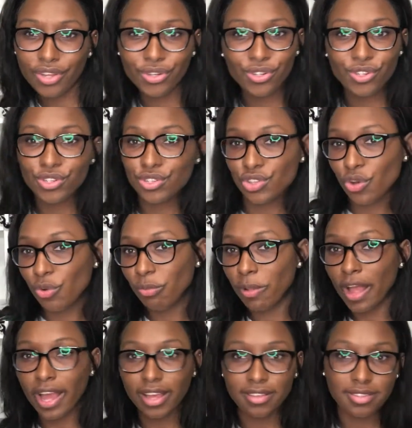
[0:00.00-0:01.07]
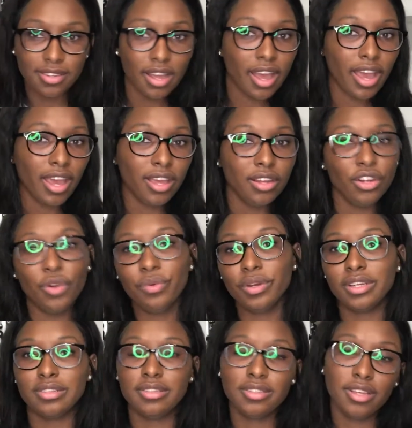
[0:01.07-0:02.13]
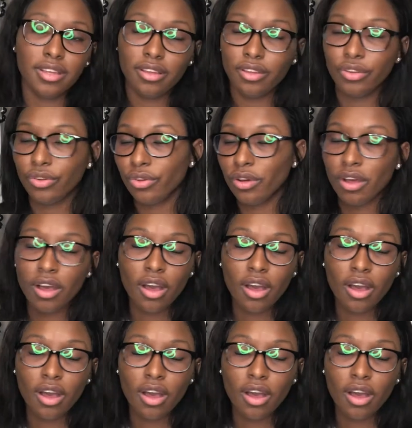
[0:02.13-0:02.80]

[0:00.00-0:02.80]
You're just so black as night. No one can see you.